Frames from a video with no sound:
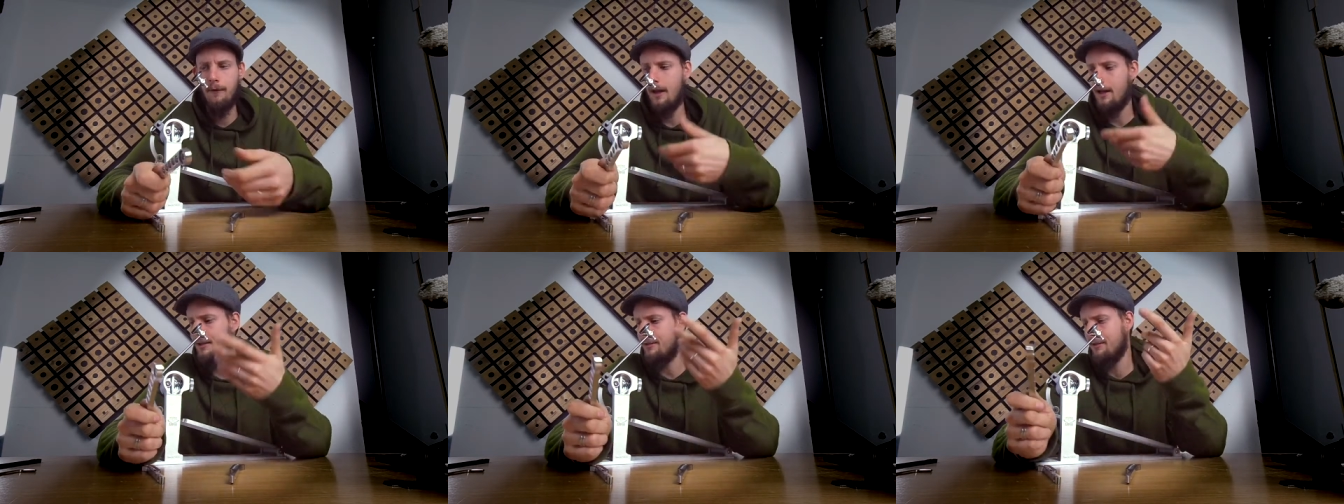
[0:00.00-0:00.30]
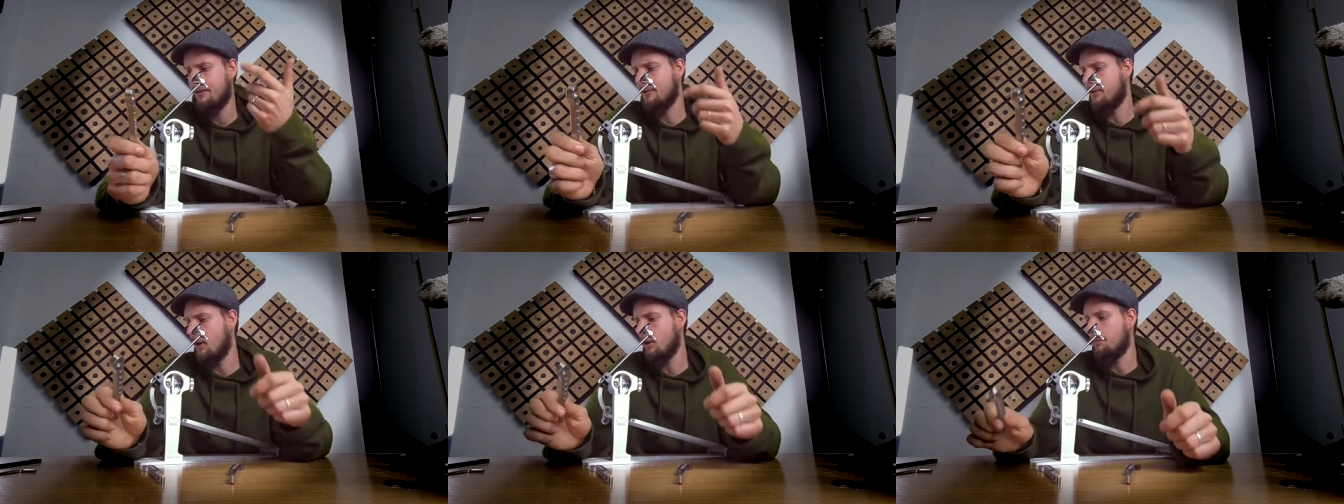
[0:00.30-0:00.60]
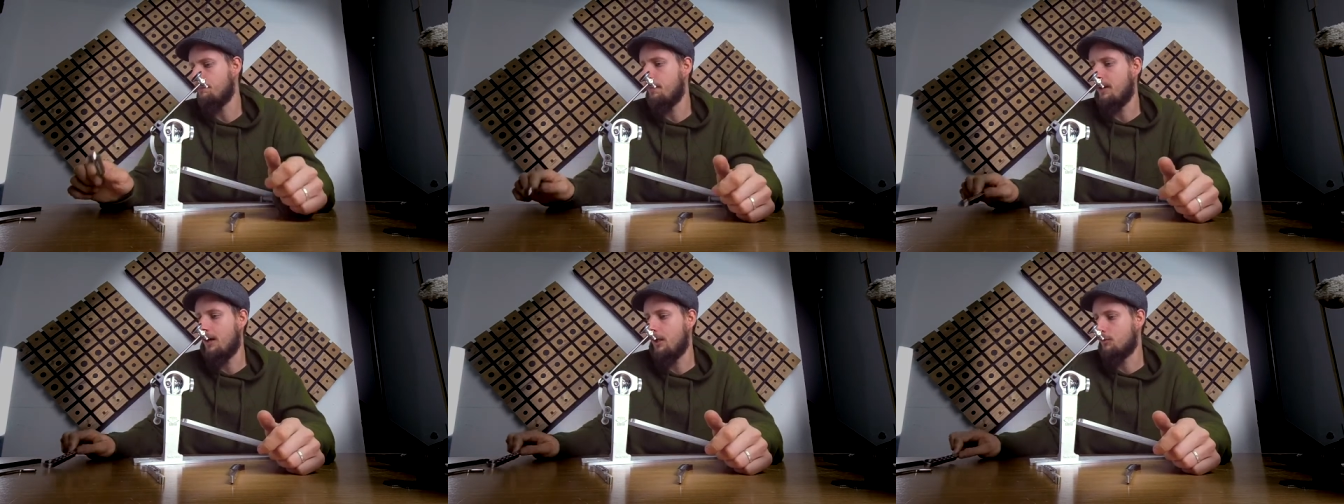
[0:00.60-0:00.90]
like the
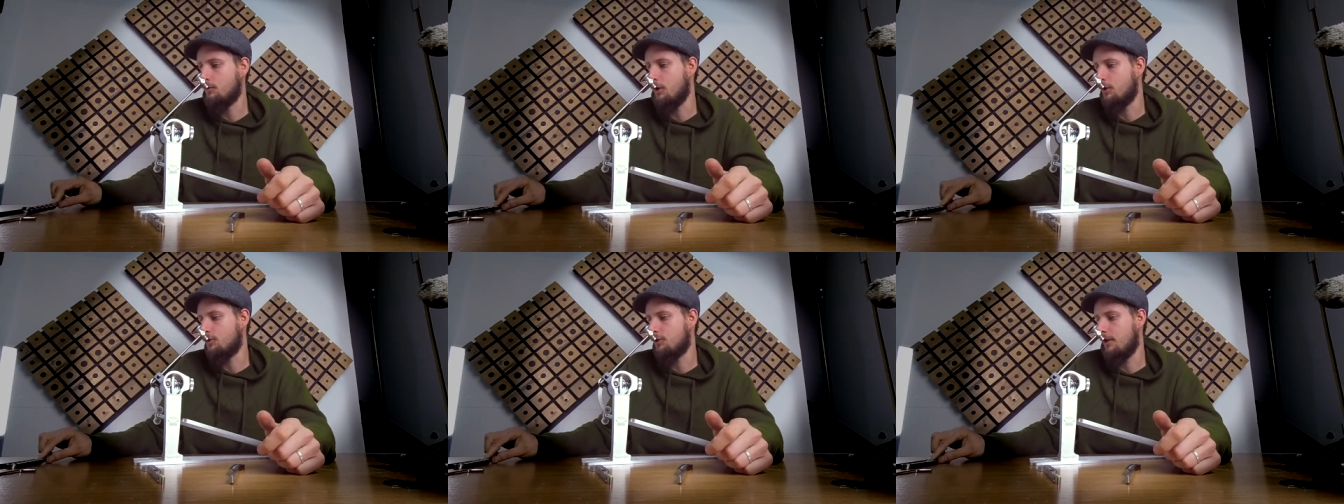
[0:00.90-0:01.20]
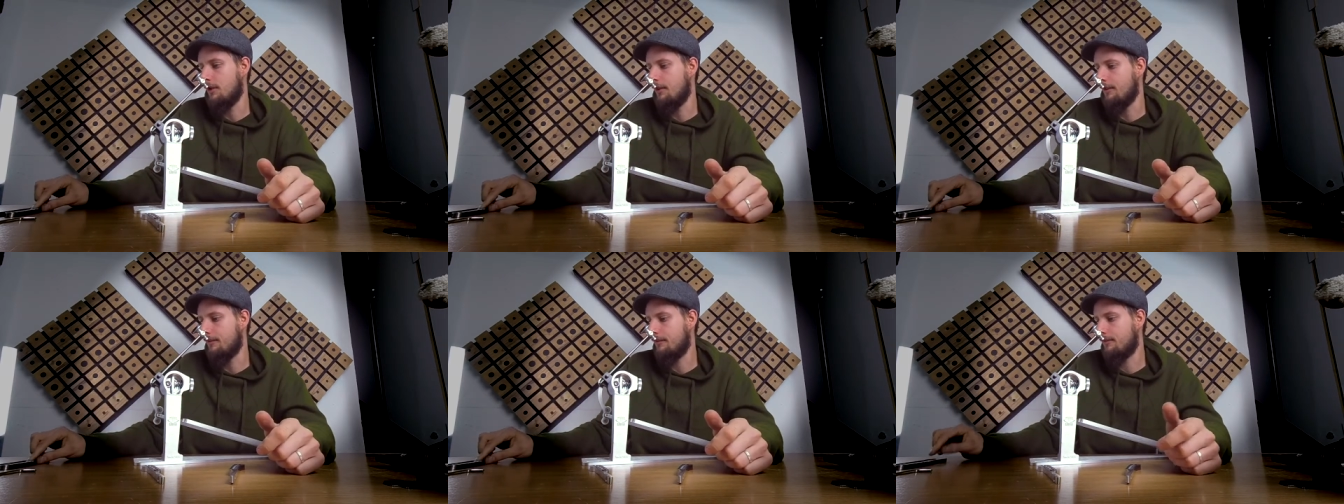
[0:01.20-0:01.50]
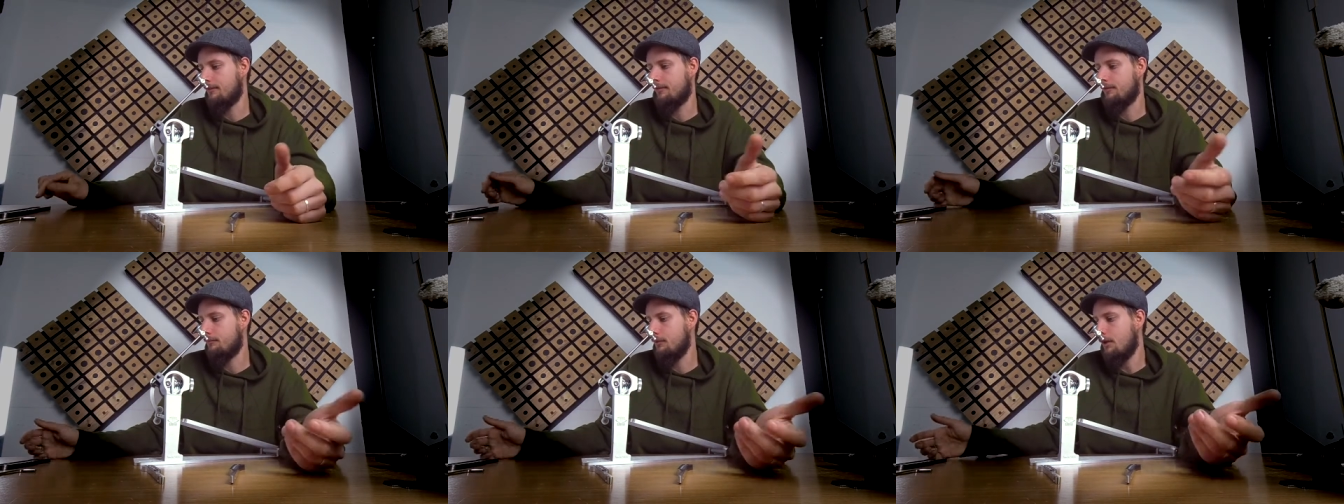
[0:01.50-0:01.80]
stock part, which
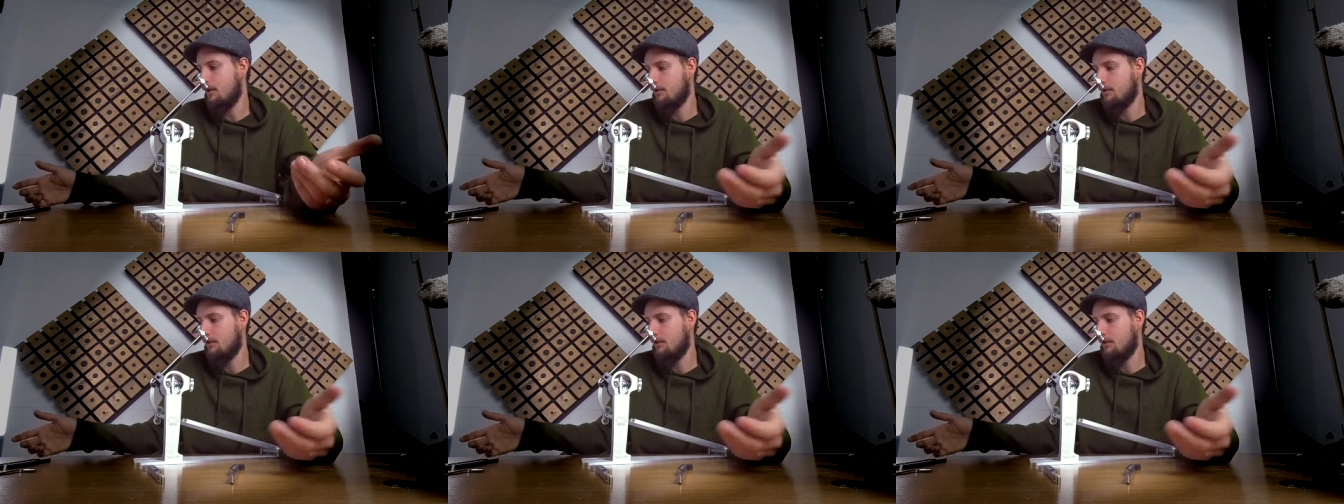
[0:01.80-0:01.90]
is